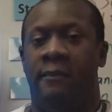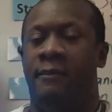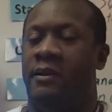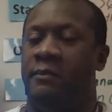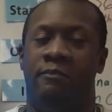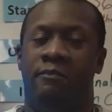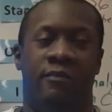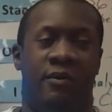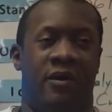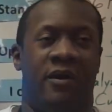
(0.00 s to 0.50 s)
I
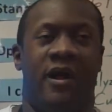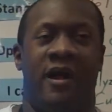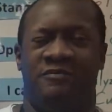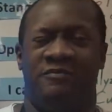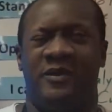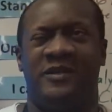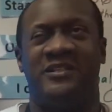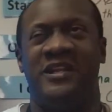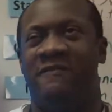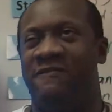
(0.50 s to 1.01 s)
mean, I
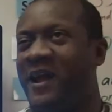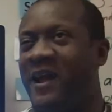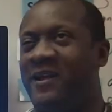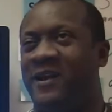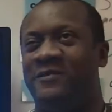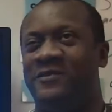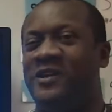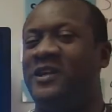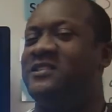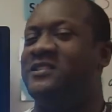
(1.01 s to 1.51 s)
was say I
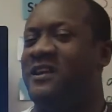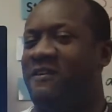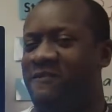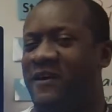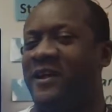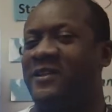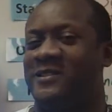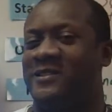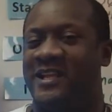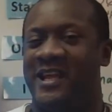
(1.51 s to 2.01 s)
was going to say
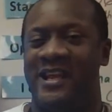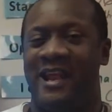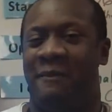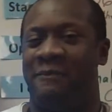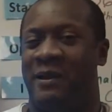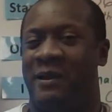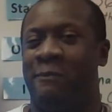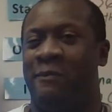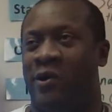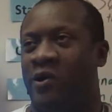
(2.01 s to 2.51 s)
violence,
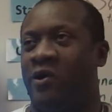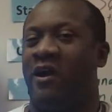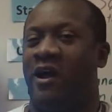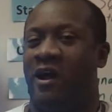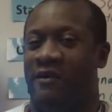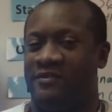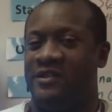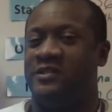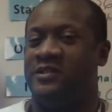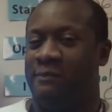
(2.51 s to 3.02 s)
kidnapping, murder.
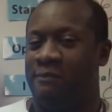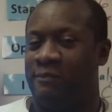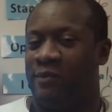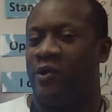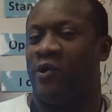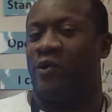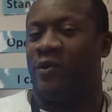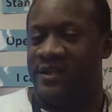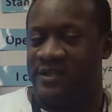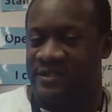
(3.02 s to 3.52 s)
Obviously,
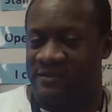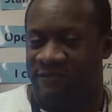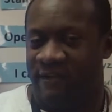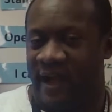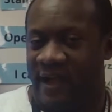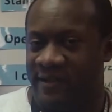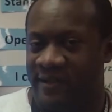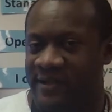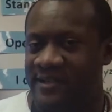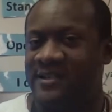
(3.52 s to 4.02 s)
murder is
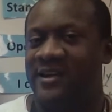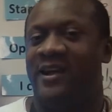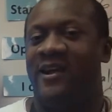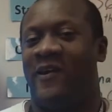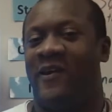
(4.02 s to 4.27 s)
violent.